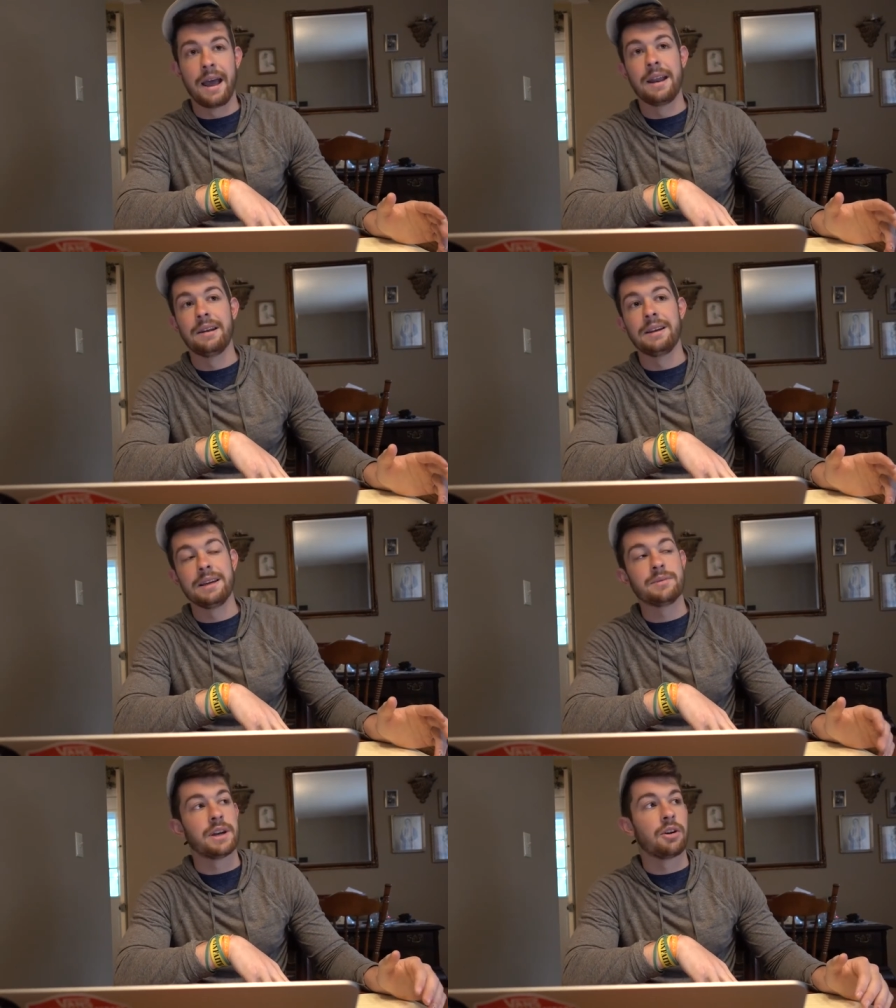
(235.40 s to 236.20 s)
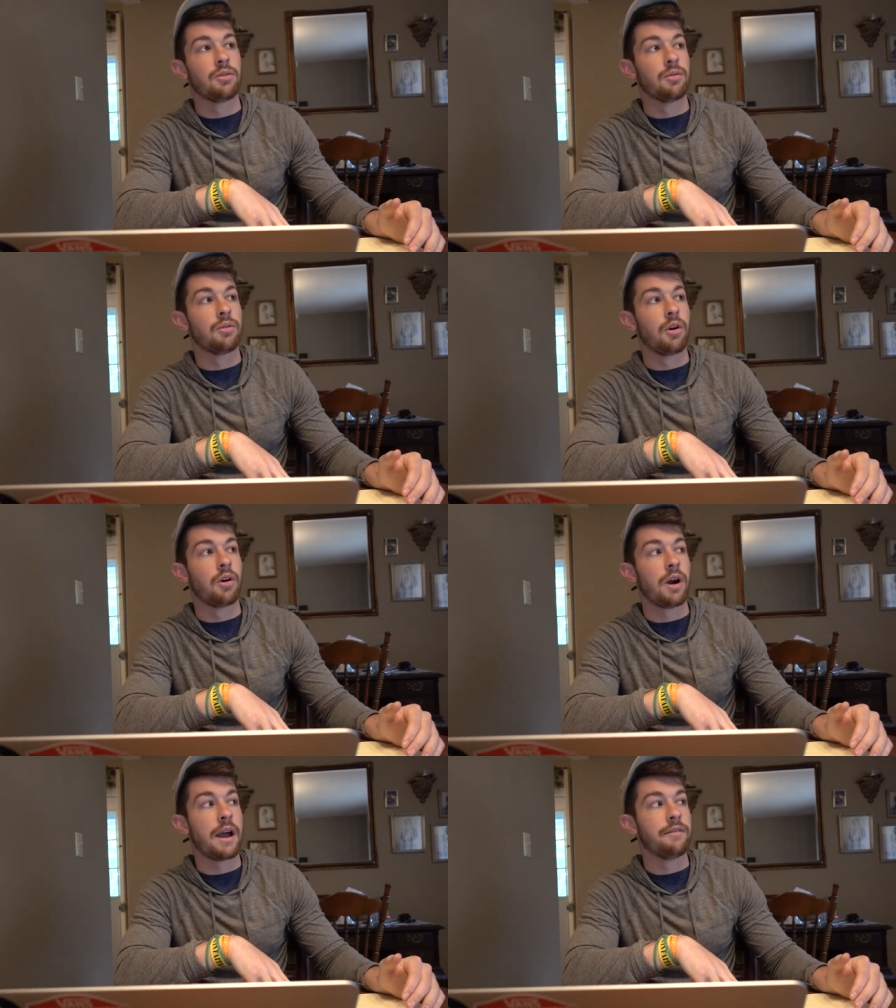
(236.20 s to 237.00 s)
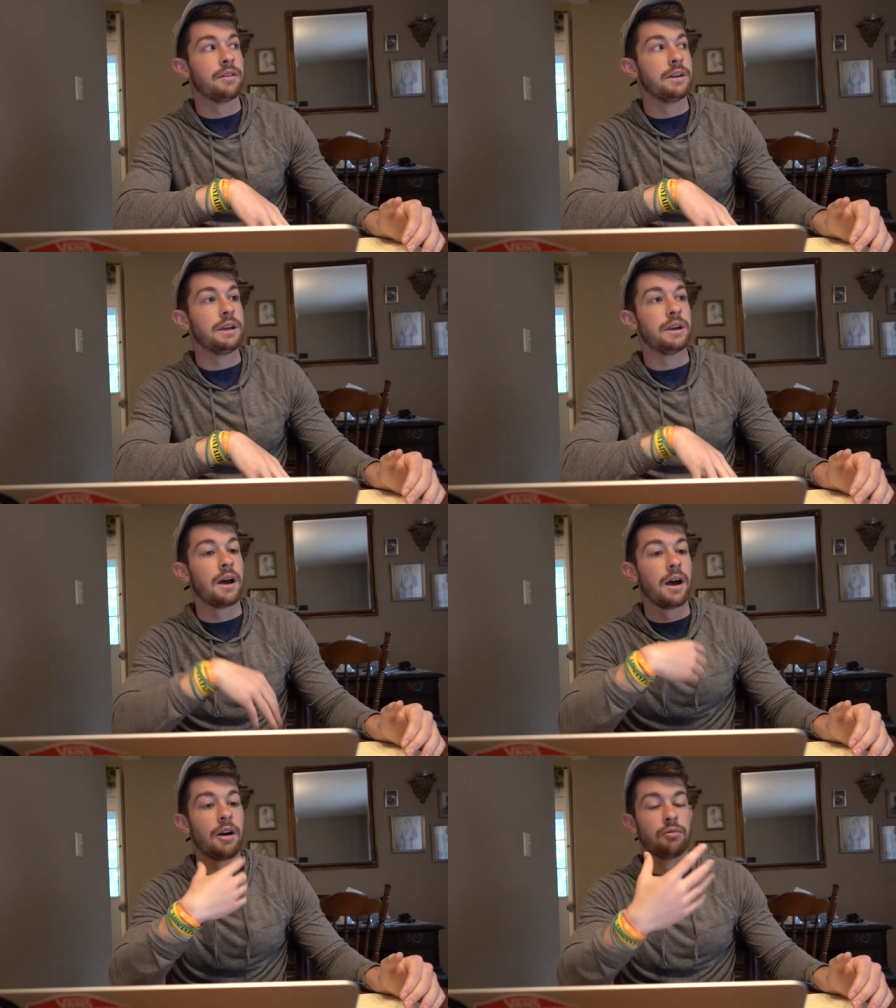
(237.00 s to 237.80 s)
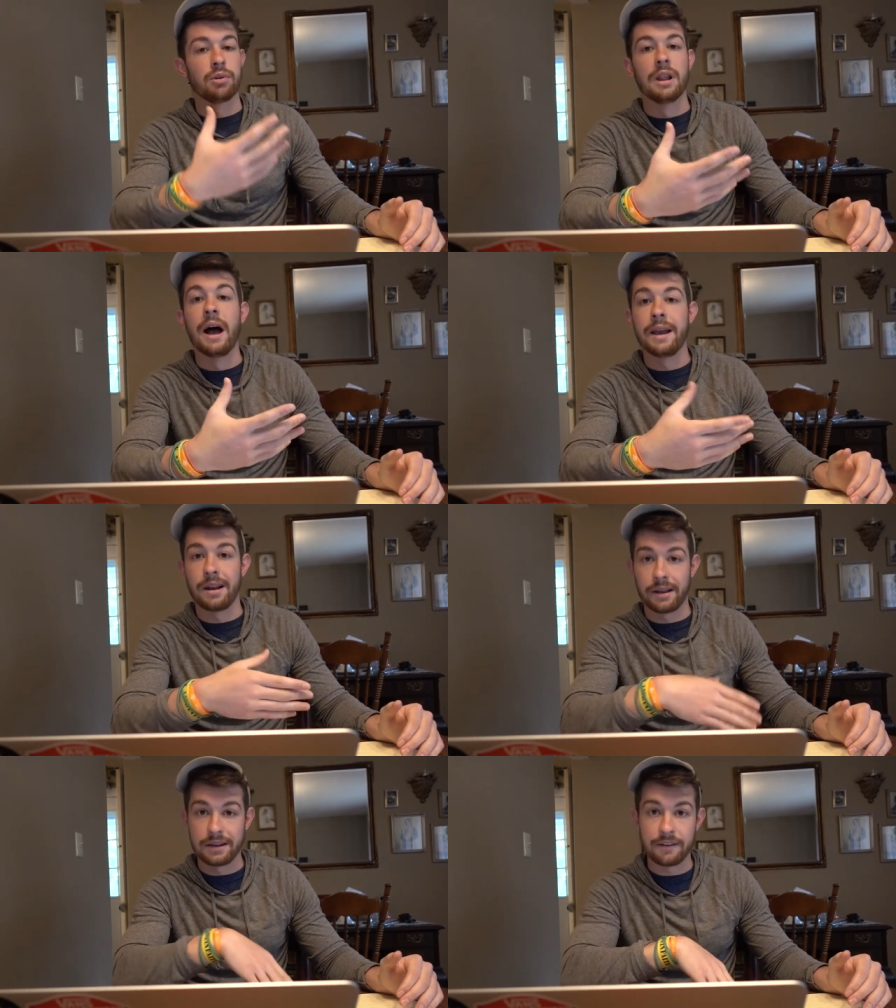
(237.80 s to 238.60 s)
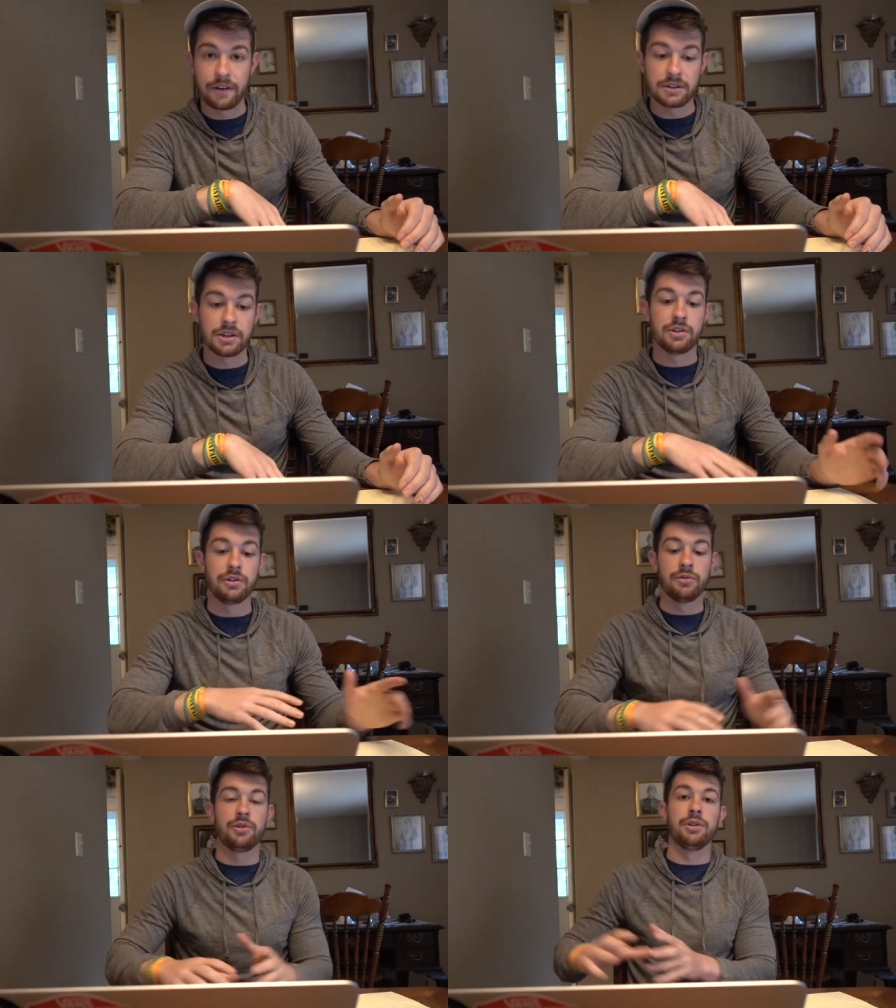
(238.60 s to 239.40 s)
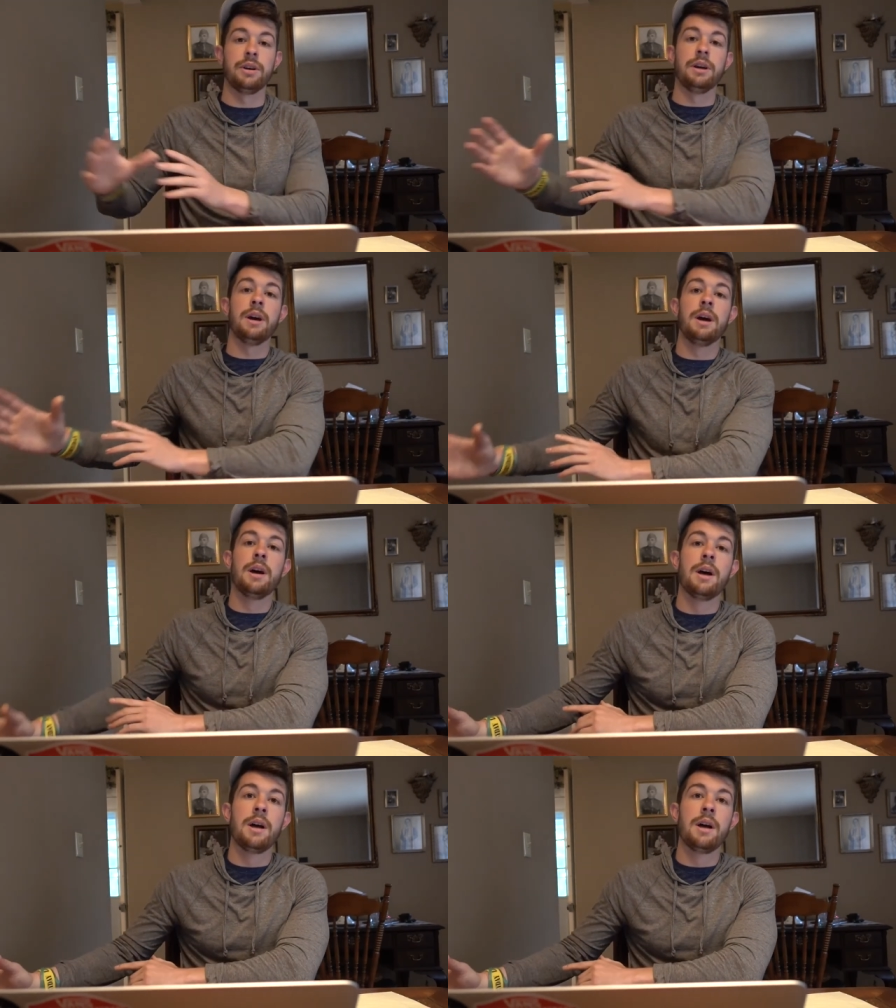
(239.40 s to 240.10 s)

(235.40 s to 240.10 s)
And teams that are, are heavily uh, reliant on defenses usually